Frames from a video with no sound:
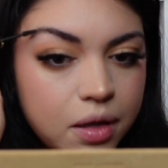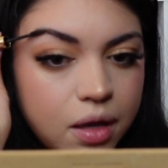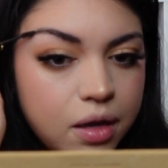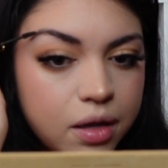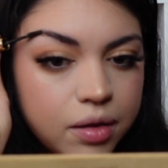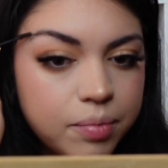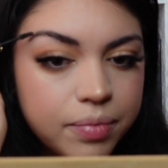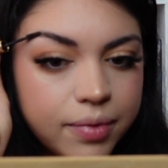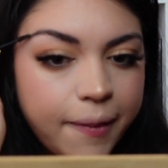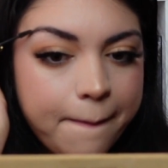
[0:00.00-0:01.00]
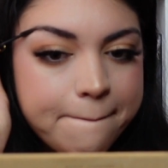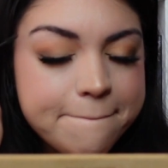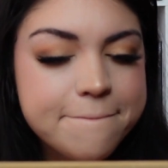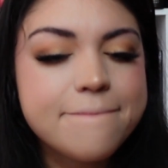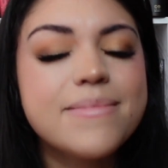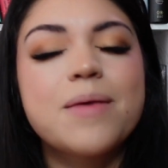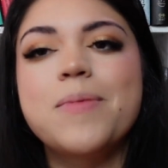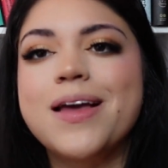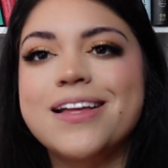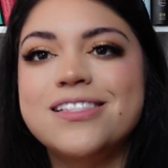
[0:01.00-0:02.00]
But
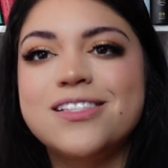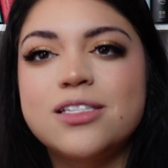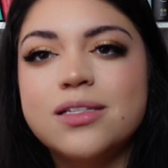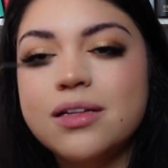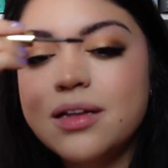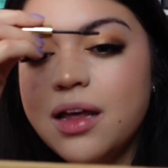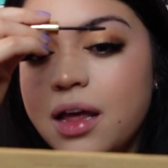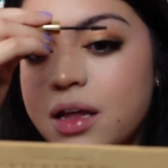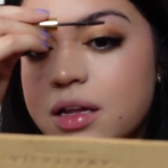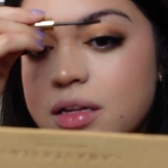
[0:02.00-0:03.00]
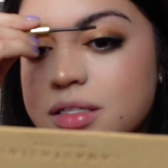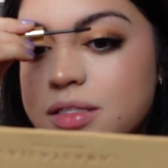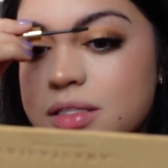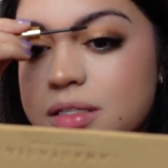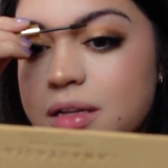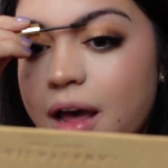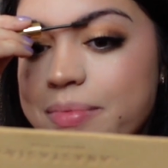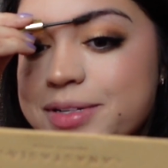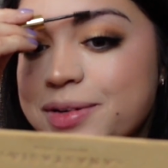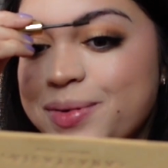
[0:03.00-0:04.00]
it's
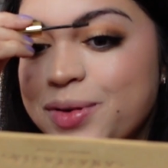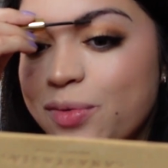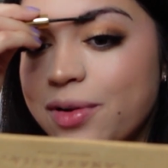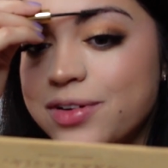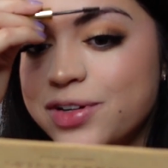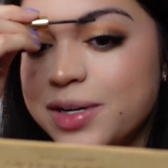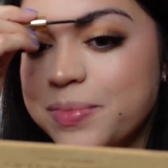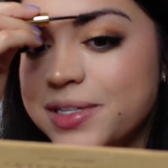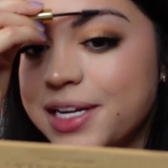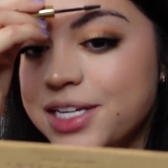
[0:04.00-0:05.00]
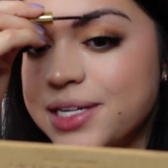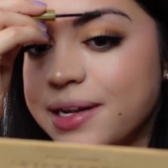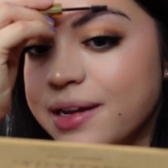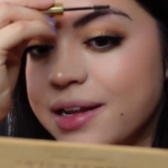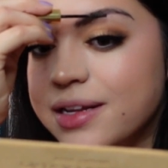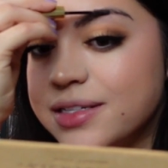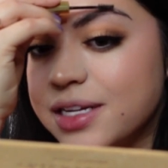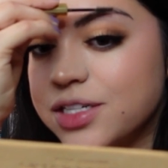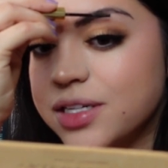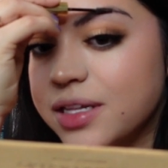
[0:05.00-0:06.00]
up to your interpretation,
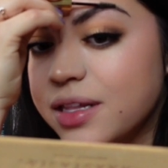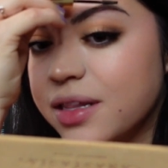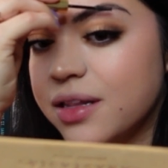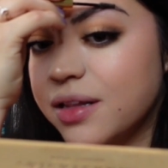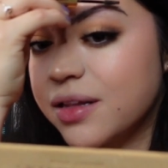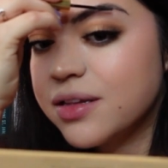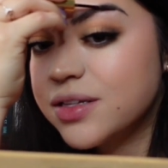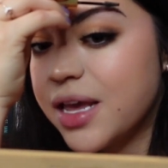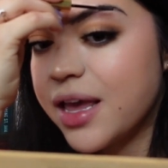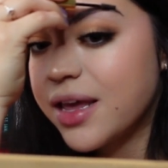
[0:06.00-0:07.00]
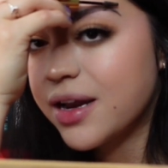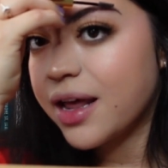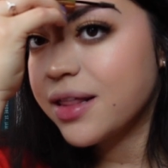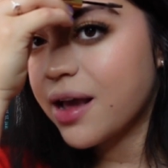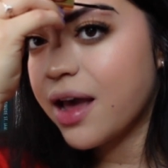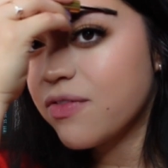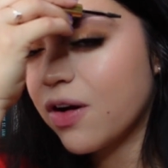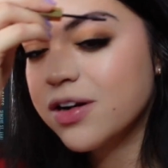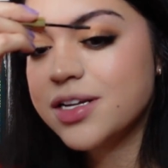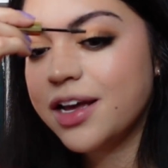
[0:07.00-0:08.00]
essentially, and I think I have a
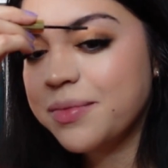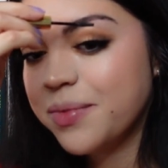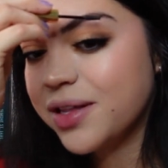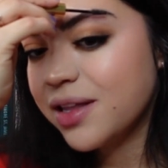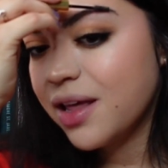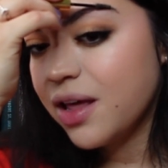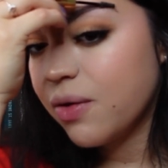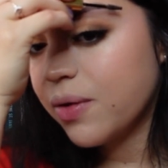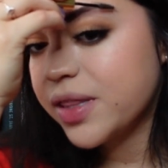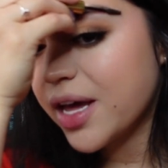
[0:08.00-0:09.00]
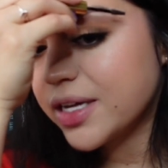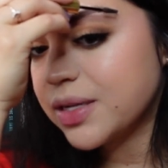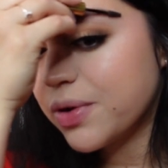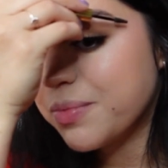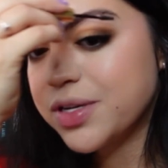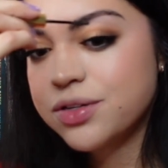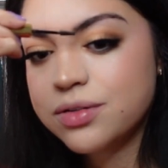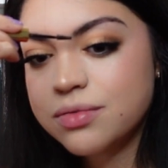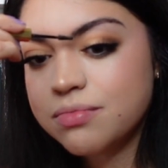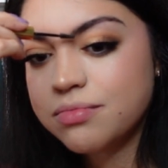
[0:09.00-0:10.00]
hard time with that because I want to be
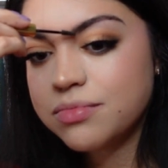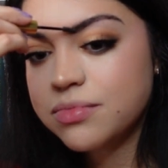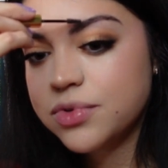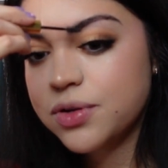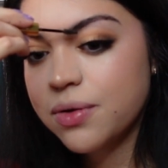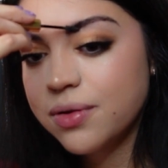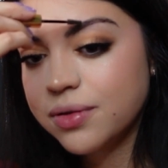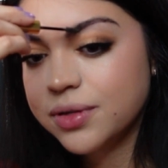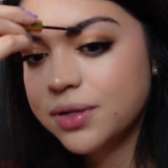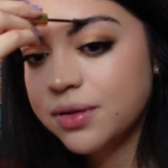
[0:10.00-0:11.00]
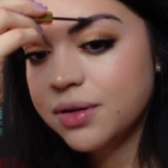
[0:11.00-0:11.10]
told,